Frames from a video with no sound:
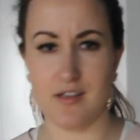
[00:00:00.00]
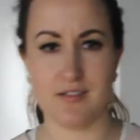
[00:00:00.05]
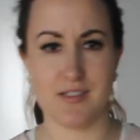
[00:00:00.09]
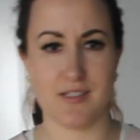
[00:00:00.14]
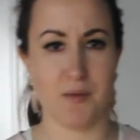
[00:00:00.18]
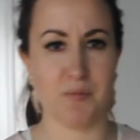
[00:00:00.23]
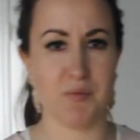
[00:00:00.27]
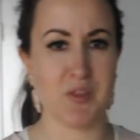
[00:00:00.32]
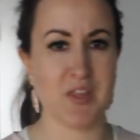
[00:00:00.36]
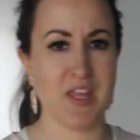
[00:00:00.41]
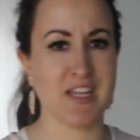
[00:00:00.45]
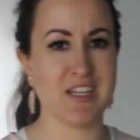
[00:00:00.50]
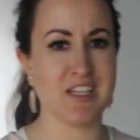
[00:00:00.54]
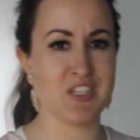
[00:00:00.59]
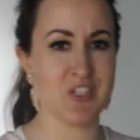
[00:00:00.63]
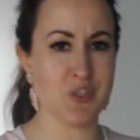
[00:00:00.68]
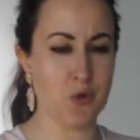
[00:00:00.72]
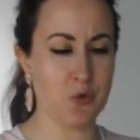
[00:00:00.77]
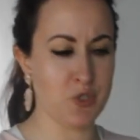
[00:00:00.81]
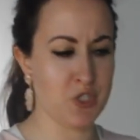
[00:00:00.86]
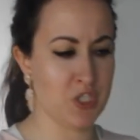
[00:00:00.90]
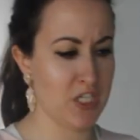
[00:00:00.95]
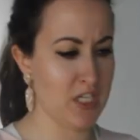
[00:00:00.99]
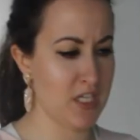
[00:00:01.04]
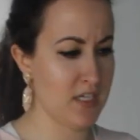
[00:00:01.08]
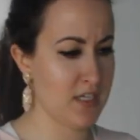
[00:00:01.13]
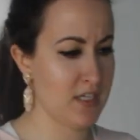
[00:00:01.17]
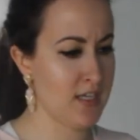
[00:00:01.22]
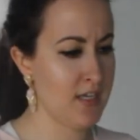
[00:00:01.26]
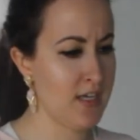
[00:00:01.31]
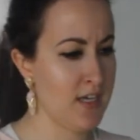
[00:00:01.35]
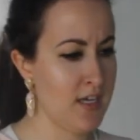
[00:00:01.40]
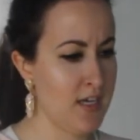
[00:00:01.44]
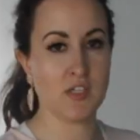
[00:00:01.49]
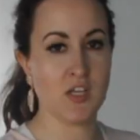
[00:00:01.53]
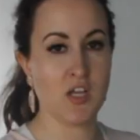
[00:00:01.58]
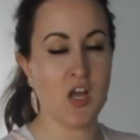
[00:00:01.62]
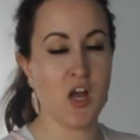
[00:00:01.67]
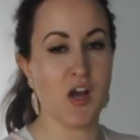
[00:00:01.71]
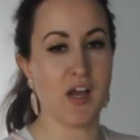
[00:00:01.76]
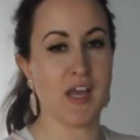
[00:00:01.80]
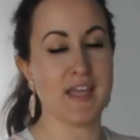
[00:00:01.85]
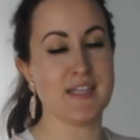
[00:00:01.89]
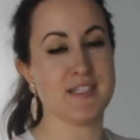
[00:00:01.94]
something that is so chic.
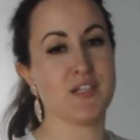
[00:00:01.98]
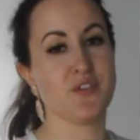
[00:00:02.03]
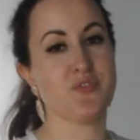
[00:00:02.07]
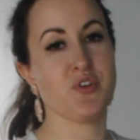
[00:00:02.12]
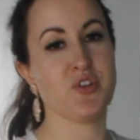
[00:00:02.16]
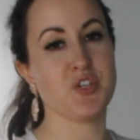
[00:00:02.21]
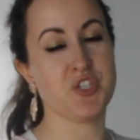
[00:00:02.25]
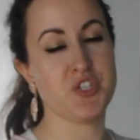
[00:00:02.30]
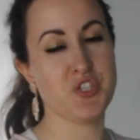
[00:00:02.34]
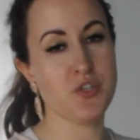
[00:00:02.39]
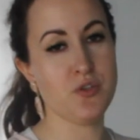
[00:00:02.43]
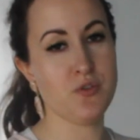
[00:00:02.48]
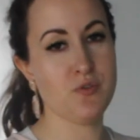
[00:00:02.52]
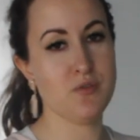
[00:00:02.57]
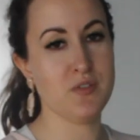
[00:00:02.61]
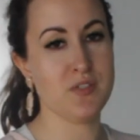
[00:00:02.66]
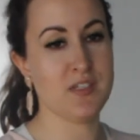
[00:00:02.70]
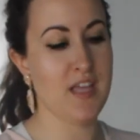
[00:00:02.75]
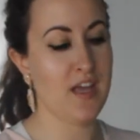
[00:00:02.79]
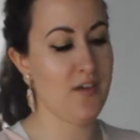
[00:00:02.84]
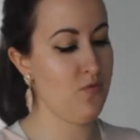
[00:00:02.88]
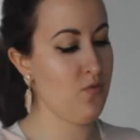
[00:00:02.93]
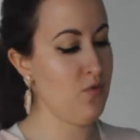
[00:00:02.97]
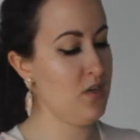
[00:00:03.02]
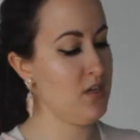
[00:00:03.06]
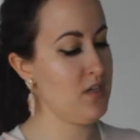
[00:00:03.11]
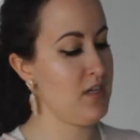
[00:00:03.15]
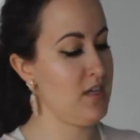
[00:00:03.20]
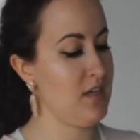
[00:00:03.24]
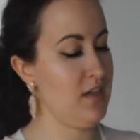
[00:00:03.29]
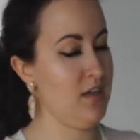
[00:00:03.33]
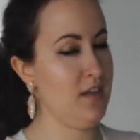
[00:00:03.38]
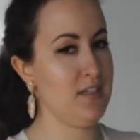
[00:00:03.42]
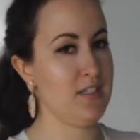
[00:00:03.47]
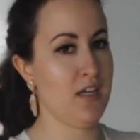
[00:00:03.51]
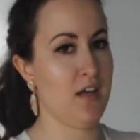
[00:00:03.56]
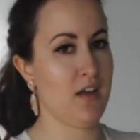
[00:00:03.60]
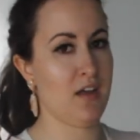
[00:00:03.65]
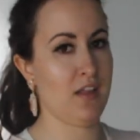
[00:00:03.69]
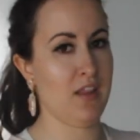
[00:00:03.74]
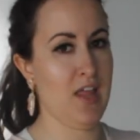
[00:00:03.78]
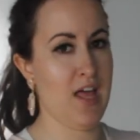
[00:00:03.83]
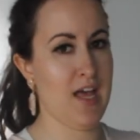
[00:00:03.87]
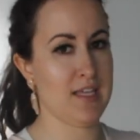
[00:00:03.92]
Okay, so for shoes, everyone needs
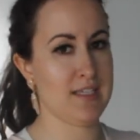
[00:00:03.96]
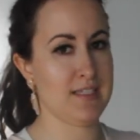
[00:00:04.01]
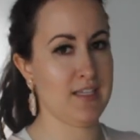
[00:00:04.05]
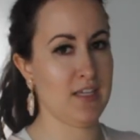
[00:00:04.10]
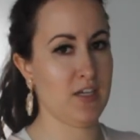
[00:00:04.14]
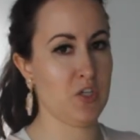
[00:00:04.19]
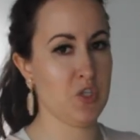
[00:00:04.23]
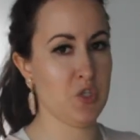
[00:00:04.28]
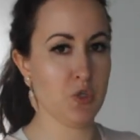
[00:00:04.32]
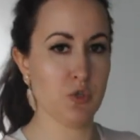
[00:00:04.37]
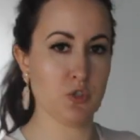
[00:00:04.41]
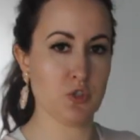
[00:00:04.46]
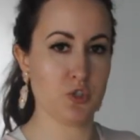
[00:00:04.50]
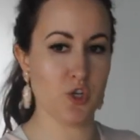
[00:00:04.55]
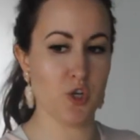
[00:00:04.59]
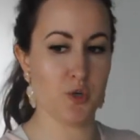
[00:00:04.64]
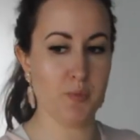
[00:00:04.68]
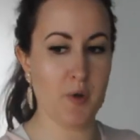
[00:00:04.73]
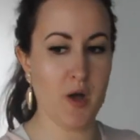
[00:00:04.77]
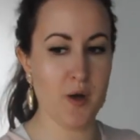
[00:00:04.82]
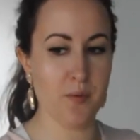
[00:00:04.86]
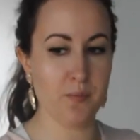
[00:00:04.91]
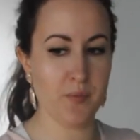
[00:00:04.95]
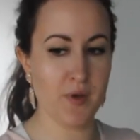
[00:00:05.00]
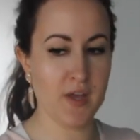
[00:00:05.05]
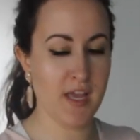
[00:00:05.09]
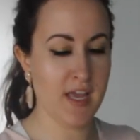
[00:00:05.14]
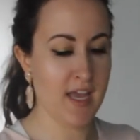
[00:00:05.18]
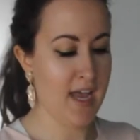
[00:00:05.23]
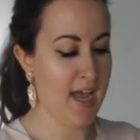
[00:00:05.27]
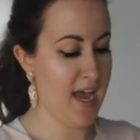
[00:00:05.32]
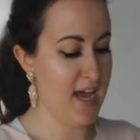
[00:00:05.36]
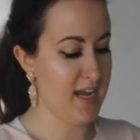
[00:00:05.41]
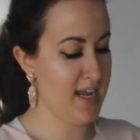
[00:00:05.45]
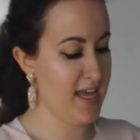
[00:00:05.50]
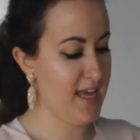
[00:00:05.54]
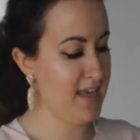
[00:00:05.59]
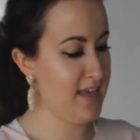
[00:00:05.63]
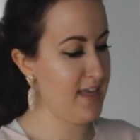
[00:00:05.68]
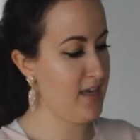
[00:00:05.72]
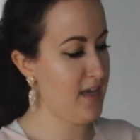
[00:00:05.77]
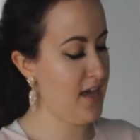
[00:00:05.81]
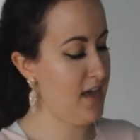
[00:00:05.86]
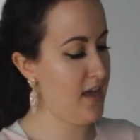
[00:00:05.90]
a classic neutral pump, and
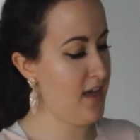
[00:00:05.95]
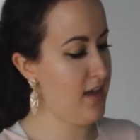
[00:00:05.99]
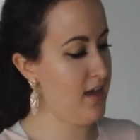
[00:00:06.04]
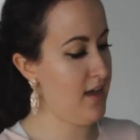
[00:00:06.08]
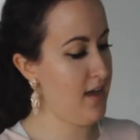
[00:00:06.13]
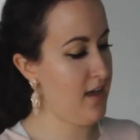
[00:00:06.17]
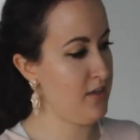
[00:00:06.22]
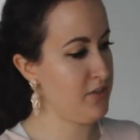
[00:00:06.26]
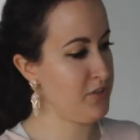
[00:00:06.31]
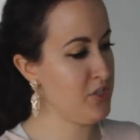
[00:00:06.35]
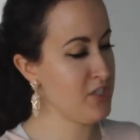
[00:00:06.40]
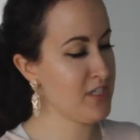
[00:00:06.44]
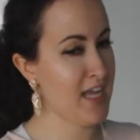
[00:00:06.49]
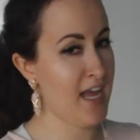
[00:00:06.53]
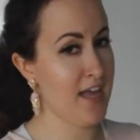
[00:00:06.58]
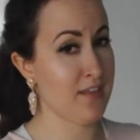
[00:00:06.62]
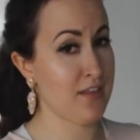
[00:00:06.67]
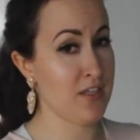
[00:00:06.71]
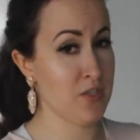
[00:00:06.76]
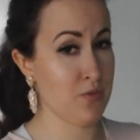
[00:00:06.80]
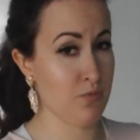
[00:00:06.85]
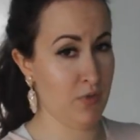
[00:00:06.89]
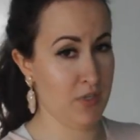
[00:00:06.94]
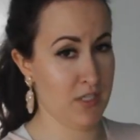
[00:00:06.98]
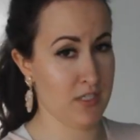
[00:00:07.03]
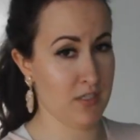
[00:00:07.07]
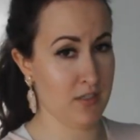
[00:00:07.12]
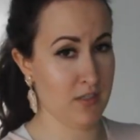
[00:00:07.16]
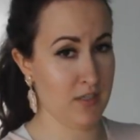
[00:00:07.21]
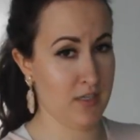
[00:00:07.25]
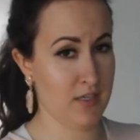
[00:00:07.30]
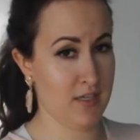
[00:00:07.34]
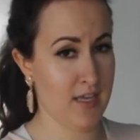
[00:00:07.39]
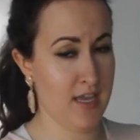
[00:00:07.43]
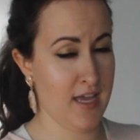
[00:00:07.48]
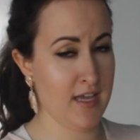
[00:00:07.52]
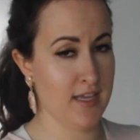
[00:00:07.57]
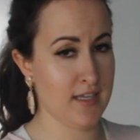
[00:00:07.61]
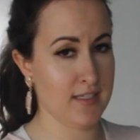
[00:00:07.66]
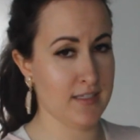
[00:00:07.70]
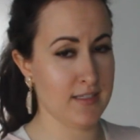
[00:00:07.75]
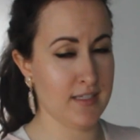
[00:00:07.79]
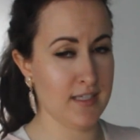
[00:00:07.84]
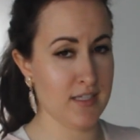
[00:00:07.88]
I just got these recently,
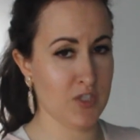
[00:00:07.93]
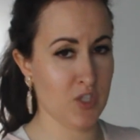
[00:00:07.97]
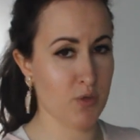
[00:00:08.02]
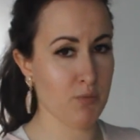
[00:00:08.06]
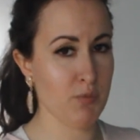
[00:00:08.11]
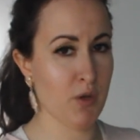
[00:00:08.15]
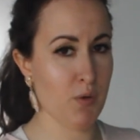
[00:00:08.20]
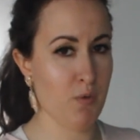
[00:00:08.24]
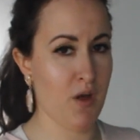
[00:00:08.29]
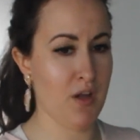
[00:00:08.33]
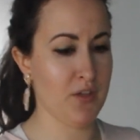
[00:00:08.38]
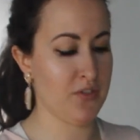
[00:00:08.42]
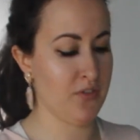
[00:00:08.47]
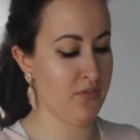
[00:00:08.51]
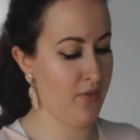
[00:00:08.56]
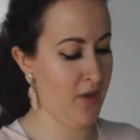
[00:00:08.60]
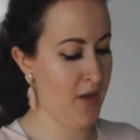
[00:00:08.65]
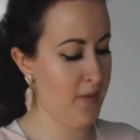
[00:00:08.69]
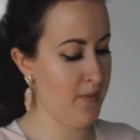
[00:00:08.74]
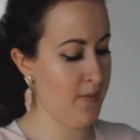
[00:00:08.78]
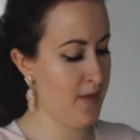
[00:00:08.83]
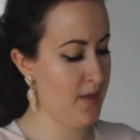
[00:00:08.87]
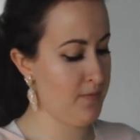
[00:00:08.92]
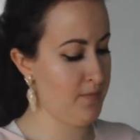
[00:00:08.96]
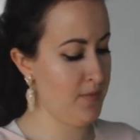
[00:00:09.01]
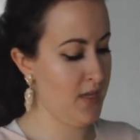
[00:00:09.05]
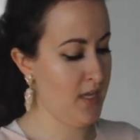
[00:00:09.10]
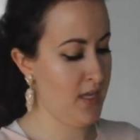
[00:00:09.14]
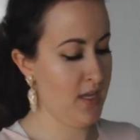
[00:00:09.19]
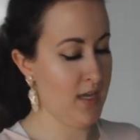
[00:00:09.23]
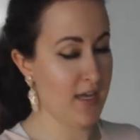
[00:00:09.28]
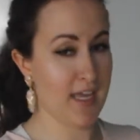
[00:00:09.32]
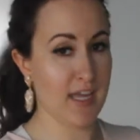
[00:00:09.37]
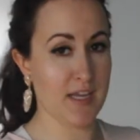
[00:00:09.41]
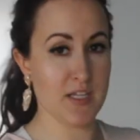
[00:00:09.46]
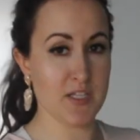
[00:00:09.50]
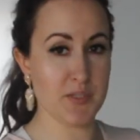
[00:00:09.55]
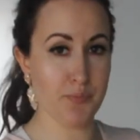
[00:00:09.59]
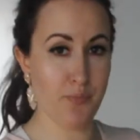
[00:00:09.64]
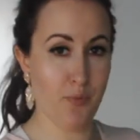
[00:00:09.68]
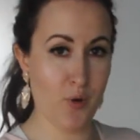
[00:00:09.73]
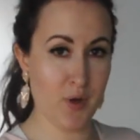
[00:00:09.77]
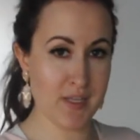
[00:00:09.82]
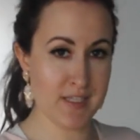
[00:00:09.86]
and it took me a while to find them. Again,
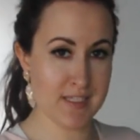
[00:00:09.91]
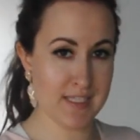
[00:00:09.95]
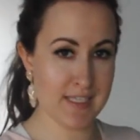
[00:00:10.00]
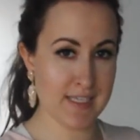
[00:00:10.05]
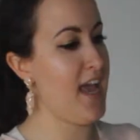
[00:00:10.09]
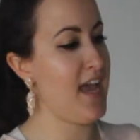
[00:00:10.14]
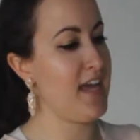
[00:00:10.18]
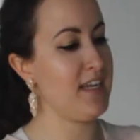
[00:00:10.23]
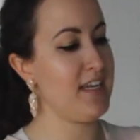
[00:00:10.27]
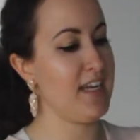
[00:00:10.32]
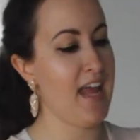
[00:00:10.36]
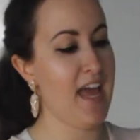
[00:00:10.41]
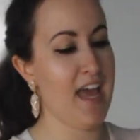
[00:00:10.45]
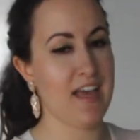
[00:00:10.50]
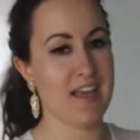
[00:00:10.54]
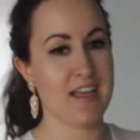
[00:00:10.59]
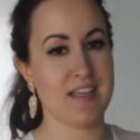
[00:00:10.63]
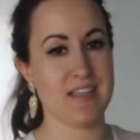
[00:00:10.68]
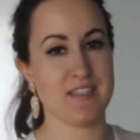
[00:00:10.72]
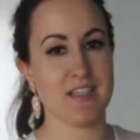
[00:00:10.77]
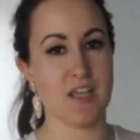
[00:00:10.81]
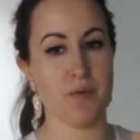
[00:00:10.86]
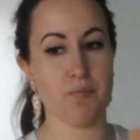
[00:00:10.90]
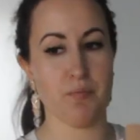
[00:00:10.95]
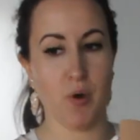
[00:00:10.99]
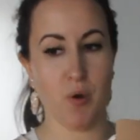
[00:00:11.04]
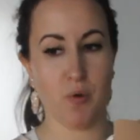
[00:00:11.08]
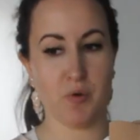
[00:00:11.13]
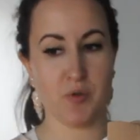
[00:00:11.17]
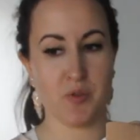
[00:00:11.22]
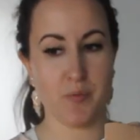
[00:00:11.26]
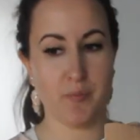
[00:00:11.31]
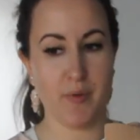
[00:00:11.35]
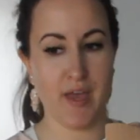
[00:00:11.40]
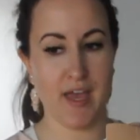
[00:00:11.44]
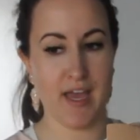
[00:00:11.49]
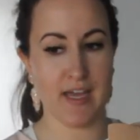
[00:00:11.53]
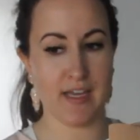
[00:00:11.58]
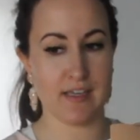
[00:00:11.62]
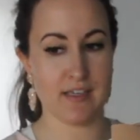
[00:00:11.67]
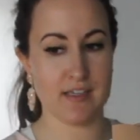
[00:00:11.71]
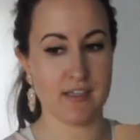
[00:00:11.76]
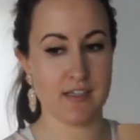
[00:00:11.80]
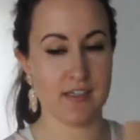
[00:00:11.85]
it's pointed, and it has a bow on the
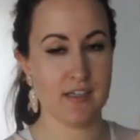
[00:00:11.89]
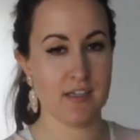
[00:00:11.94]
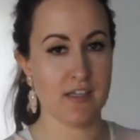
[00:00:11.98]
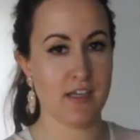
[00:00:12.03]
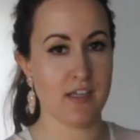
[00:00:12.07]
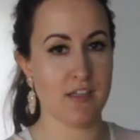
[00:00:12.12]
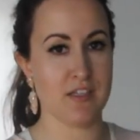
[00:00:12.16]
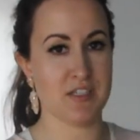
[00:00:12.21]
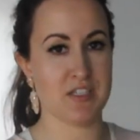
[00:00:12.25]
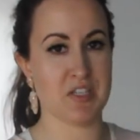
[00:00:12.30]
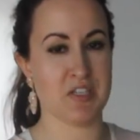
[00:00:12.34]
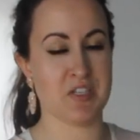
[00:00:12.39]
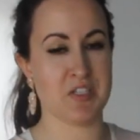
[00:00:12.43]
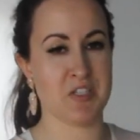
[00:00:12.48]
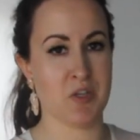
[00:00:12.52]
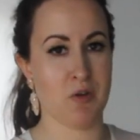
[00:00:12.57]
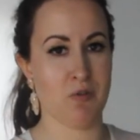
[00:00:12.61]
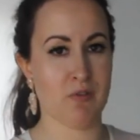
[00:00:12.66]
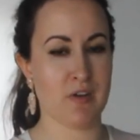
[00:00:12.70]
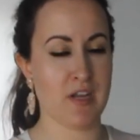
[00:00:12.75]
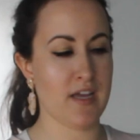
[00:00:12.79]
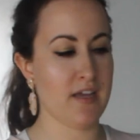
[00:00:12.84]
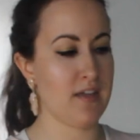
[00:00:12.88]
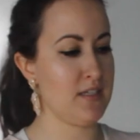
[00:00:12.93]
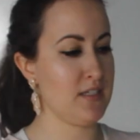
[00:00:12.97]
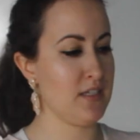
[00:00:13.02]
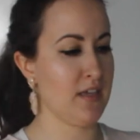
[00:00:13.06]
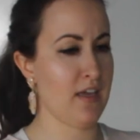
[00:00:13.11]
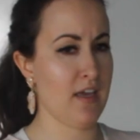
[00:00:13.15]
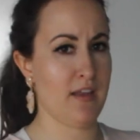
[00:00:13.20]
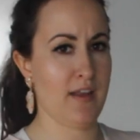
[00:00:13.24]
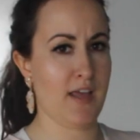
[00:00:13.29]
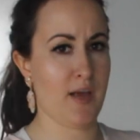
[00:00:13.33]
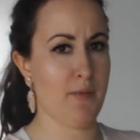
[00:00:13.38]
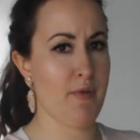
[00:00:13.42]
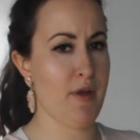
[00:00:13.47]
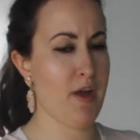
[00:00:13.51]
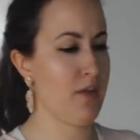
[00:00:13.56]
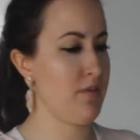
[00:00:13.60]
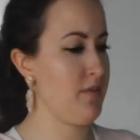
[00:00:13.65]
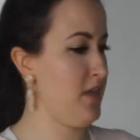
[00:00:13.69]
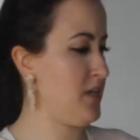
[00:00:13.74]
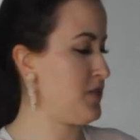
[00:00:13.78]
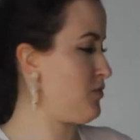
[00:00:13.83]
back. This is so nice. Again, I
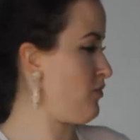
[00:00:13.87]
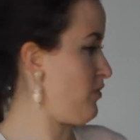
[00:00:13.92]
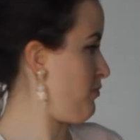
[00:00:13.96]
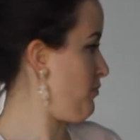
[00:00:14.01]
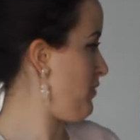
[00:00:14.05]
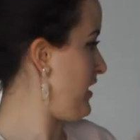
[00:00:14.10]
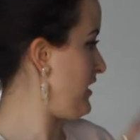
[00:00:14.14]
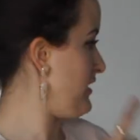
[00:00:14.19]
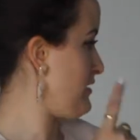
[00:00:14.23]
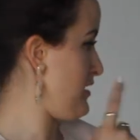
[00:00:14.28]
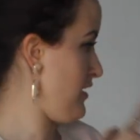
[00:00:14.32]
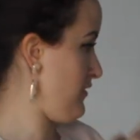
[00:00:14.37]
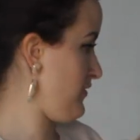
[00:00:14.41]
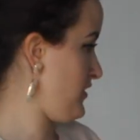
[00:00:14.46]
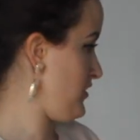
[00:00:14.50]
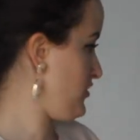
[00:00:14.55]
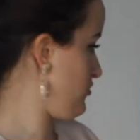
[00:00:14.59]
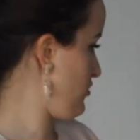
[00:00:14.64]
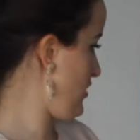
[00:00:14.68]
compare this with my navy